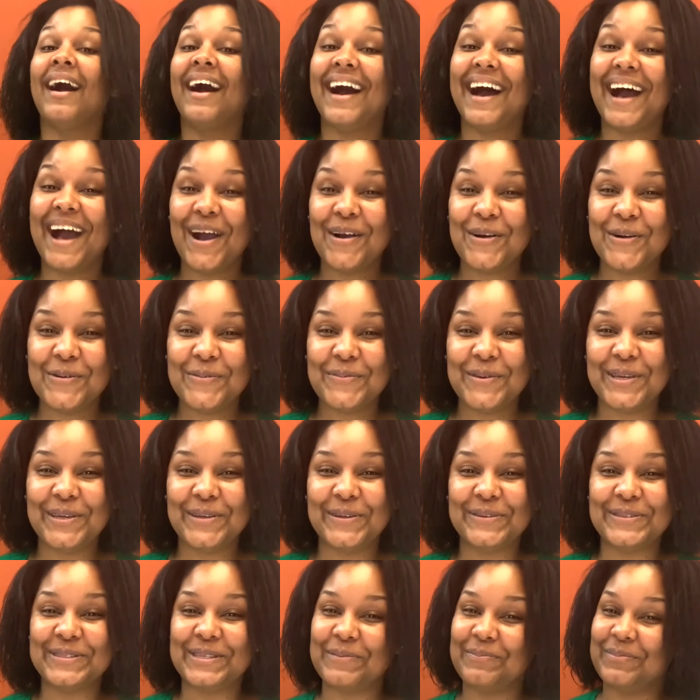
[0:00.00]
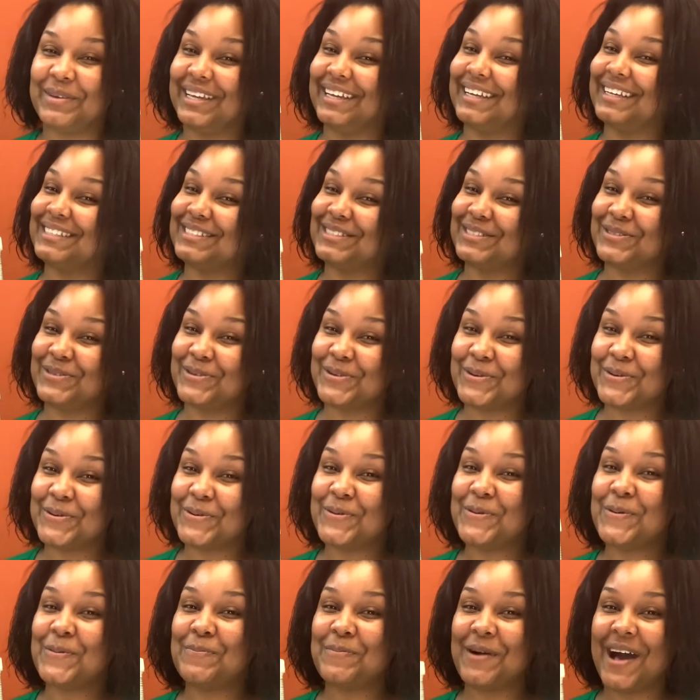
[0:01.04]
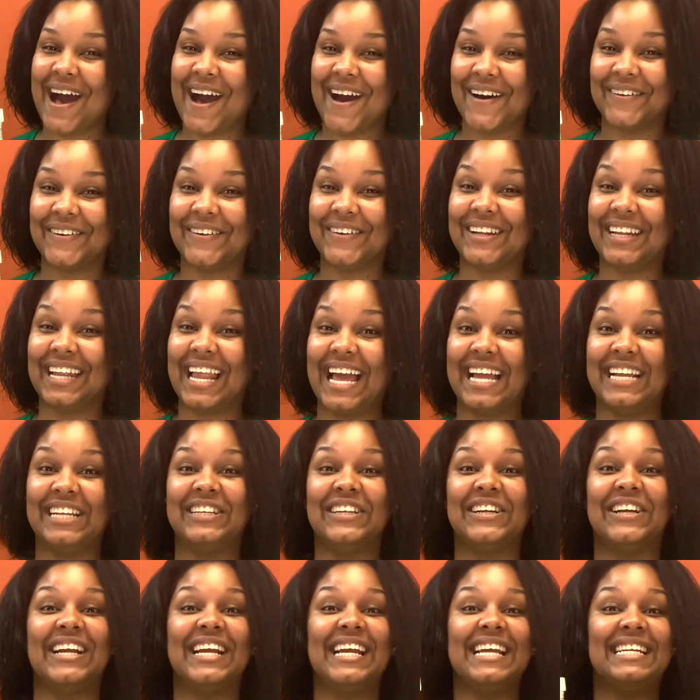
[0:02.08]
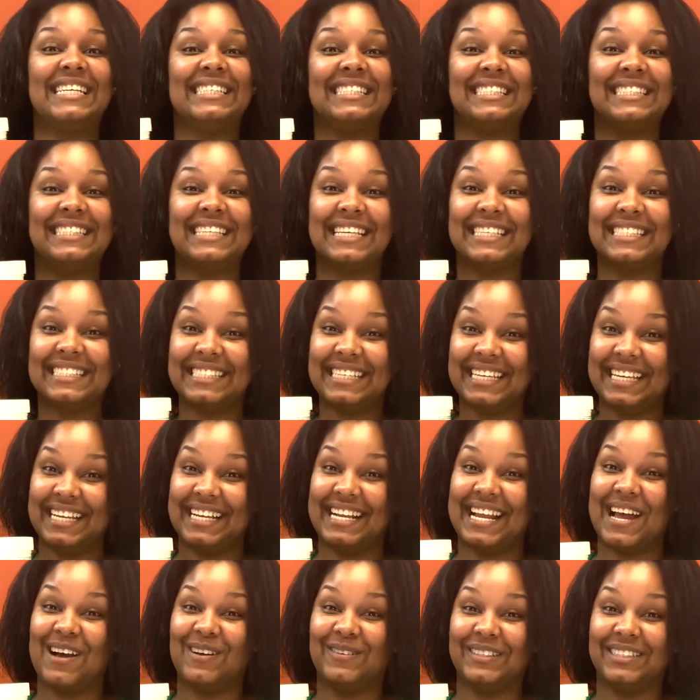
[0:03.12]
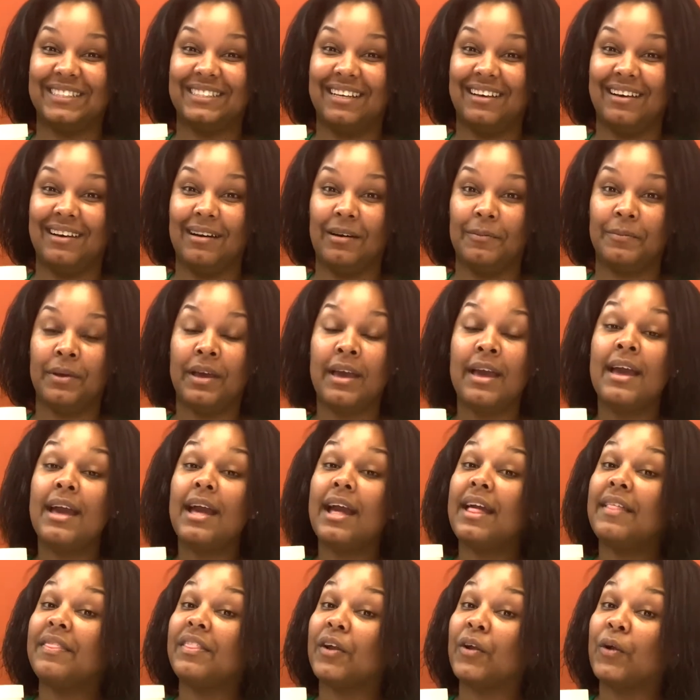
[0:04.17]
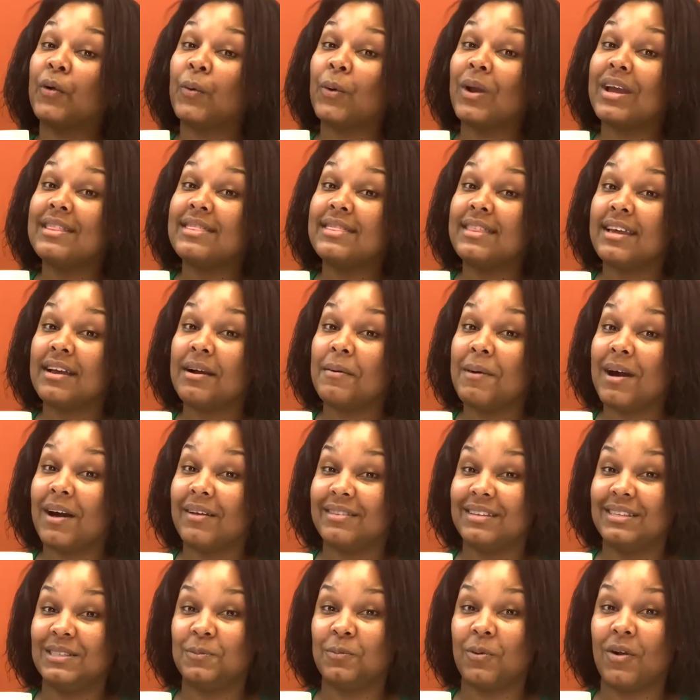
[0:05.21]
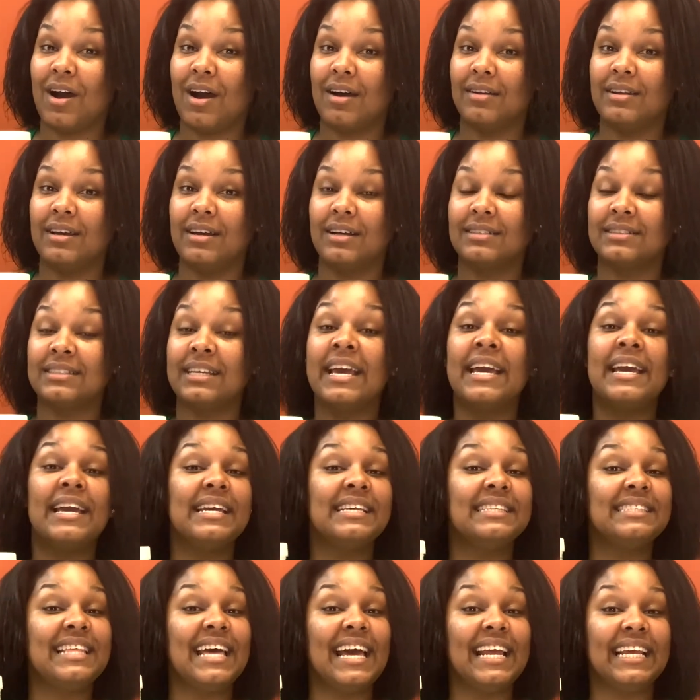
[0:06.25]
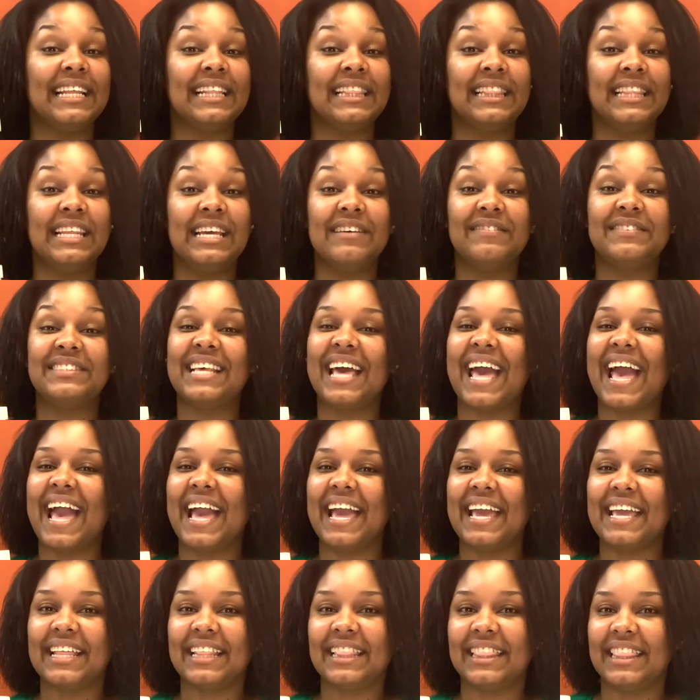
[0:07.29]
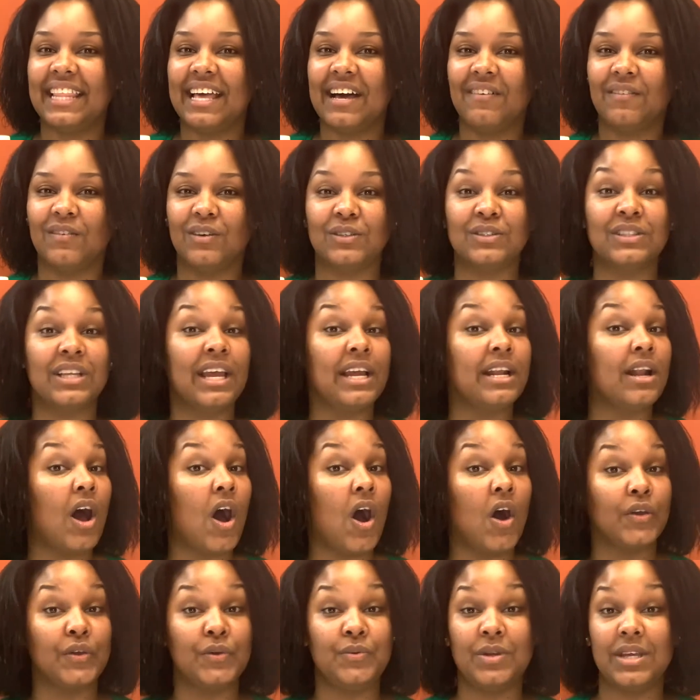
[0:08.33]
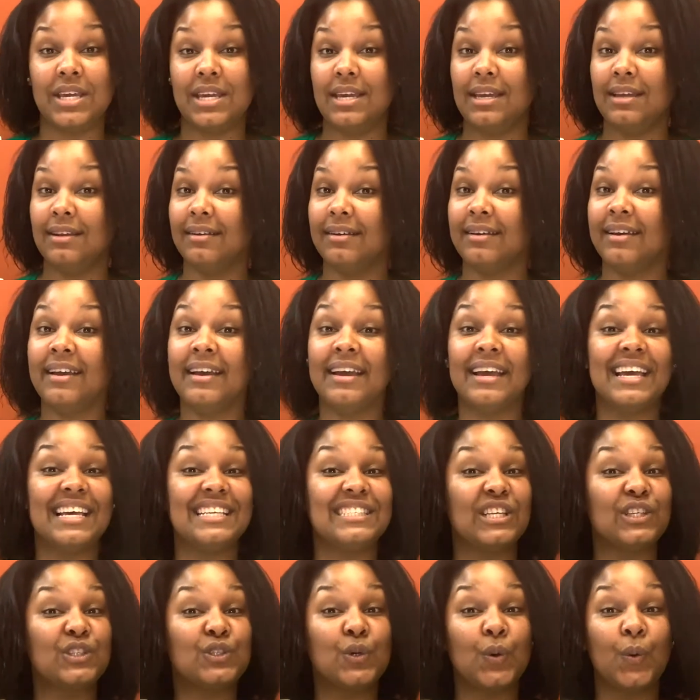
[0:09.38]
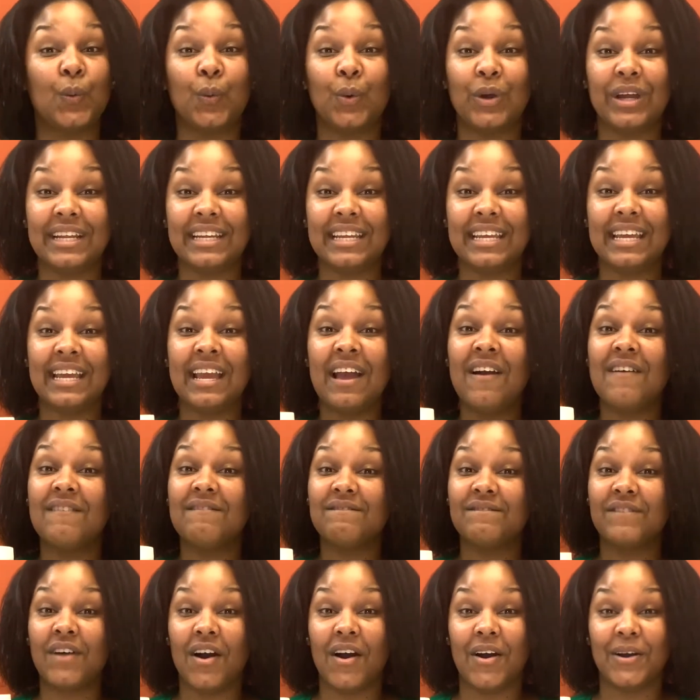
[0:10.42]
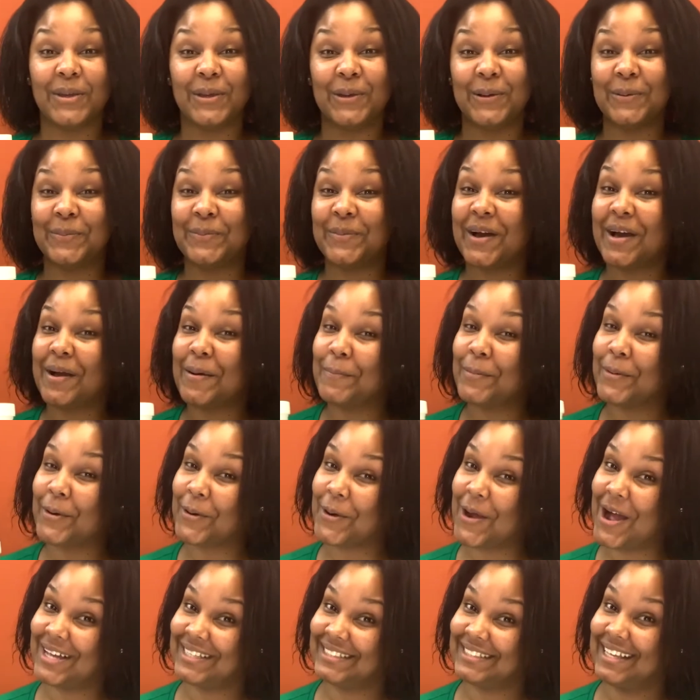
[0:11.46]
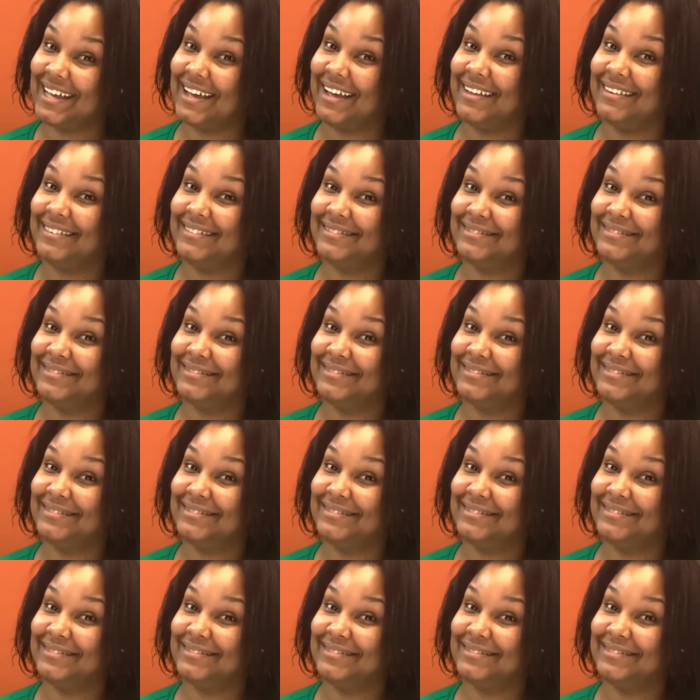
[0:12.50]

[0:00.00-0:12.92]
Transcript: I will be using Bigen's new powder lightener in a 16-ounce tub. And the great thing about this product is that it lifts 8 levels and all you need is a 20 volume peroxide.